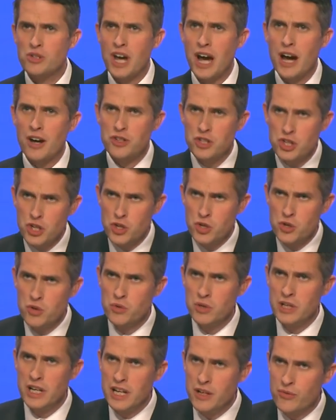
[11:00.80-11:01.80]
our new
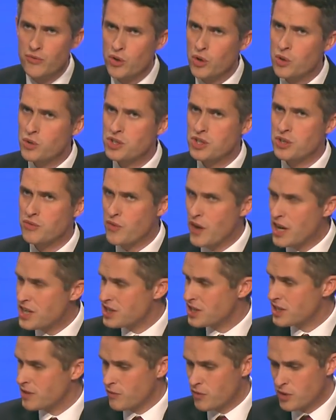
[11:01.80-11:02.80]
lethal,
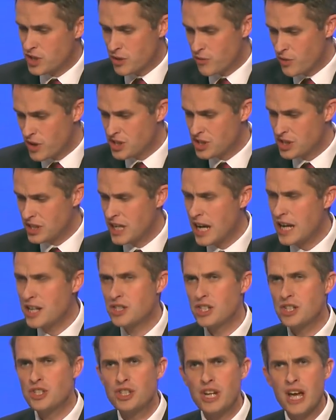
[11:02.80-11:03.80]

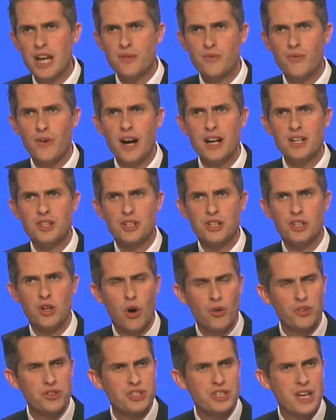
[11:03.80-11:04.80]
sophisticated jet fighter
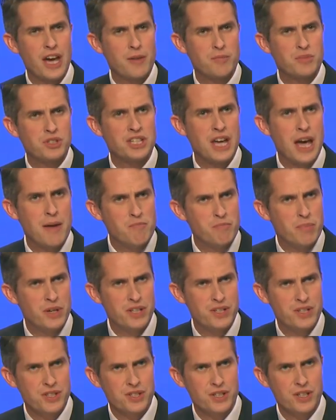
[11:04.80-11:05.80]
concept,
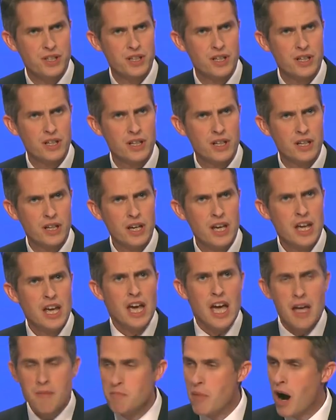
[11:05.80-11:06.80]
Tempest.
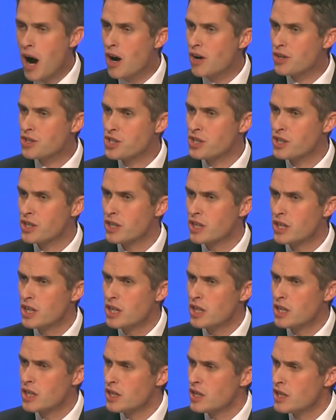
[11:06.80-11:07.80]
In March,
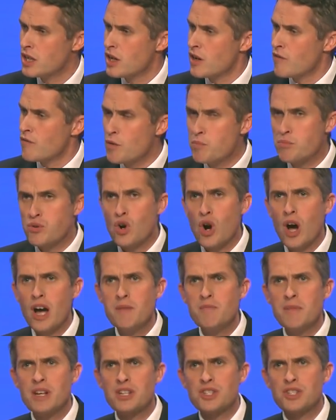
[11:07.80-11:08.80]
the
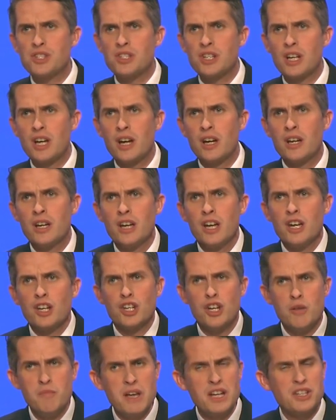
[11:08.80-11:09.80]
Prime Minister
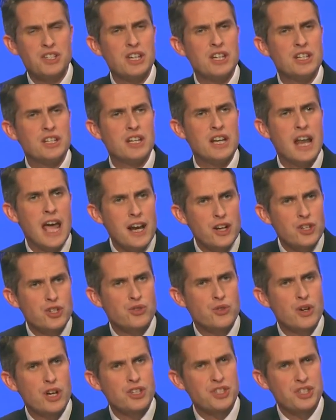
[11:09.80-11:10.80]
committed an
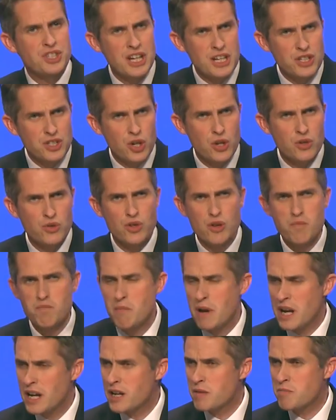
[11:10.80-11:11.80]
extra £600
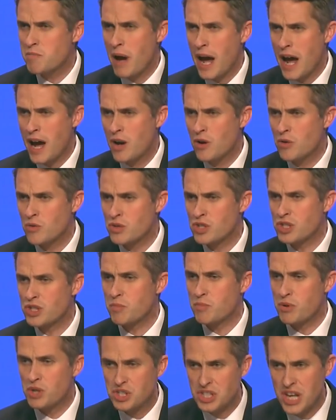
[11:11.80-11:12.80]
million to
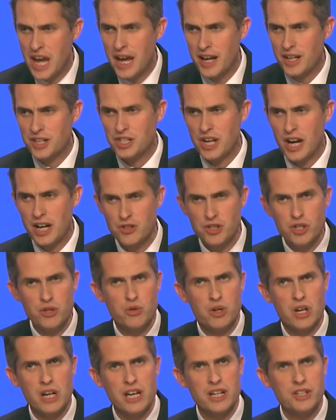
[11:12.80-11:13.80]
protect our
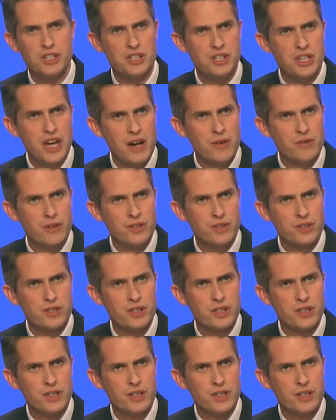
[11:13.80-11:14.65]
nuclear deterrent.